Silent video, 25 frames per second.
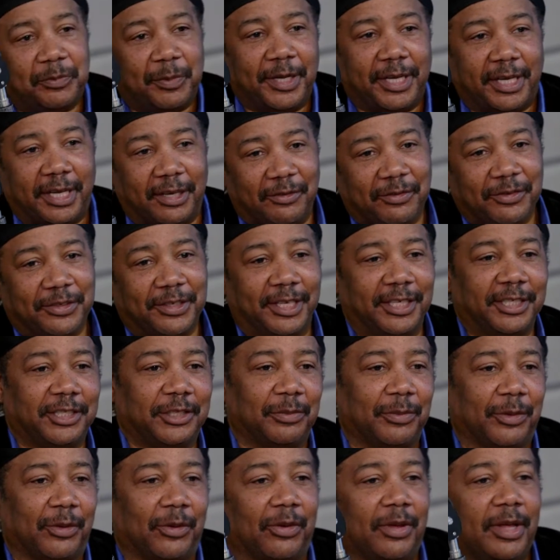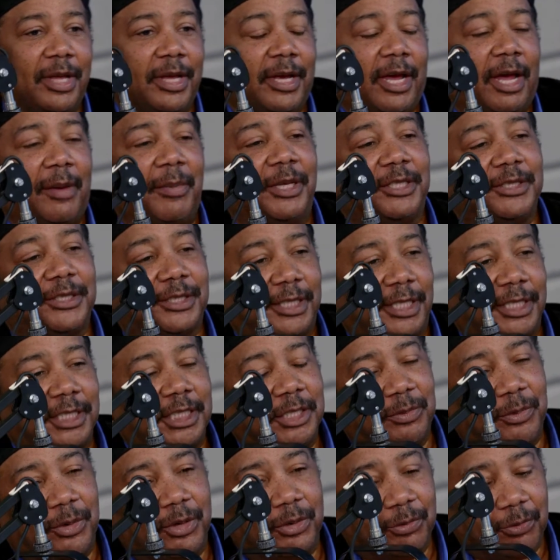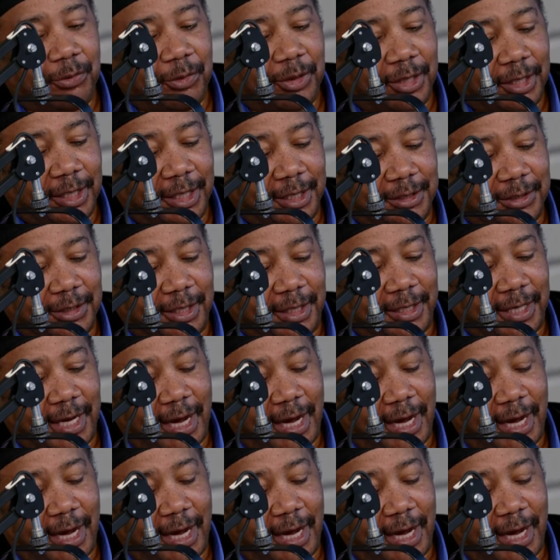speaking of sensible, how about sensible and realistic?